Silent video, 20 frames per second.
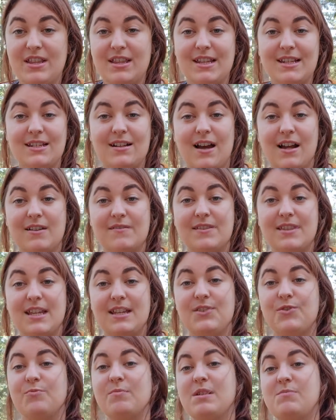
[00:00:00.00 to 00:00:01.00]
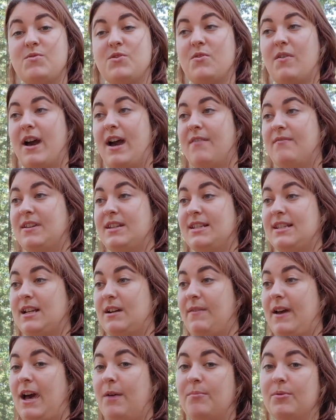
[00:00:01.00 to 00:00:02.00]
these kind of things, or maybe you're having stuff
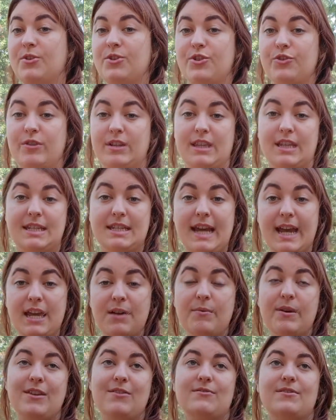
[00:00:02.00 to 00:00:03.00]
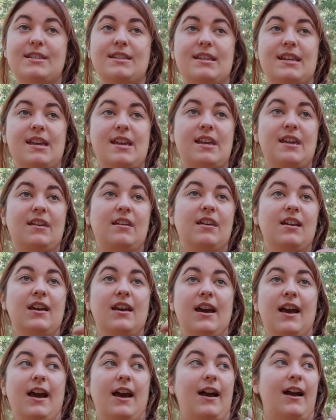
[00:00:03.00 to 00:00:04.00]
happen during the day where you're seeing
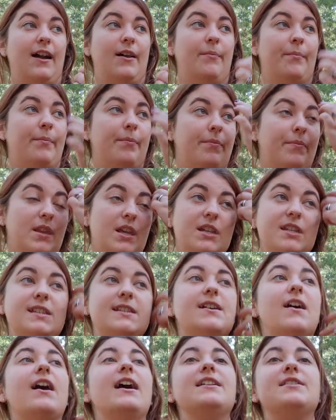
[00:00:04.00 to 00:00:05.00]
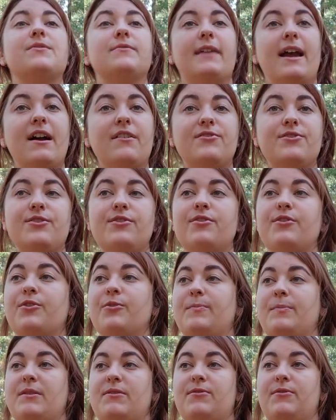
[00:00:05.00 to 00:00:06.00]
signs around you. It could
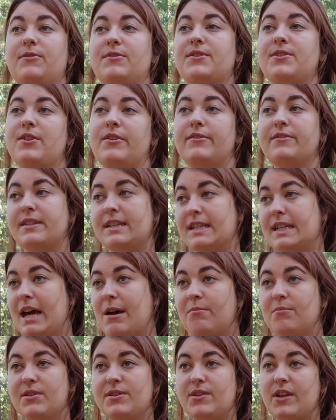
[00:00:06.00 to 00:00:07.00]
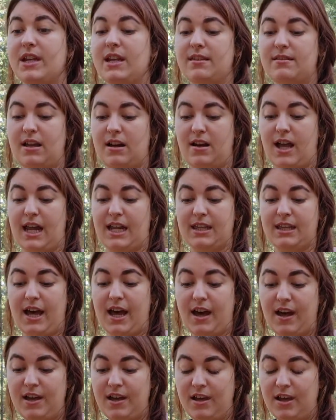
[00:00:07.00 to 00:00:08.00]
be through songs, numbers, anything like
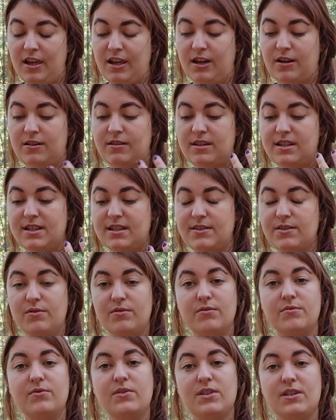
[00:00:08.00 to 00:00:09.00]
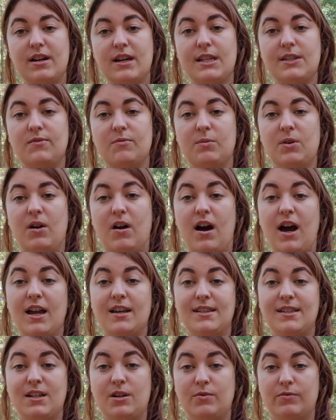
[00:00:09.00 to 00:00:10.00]
that. This is all signs from your higher
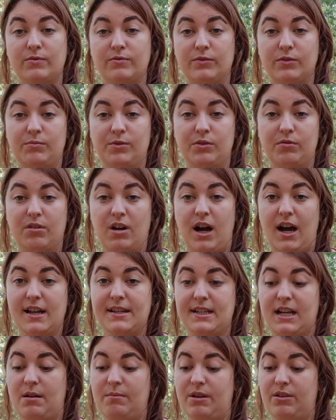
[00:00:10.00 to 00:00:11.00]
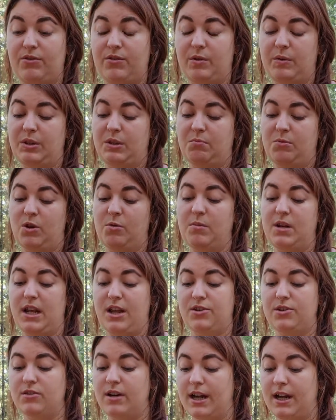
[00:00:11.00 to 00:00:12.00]
self and from your guides coming through at the moment and
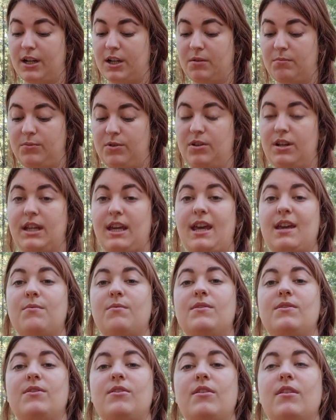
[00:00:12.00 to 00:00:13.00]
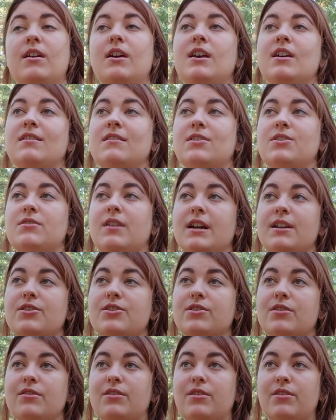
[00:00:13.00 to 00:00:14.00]
trying to communicate with you. They're trying to
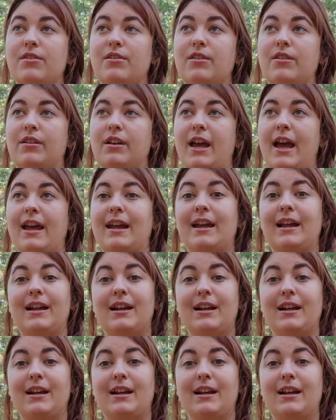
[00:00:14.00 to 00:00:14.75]
show you and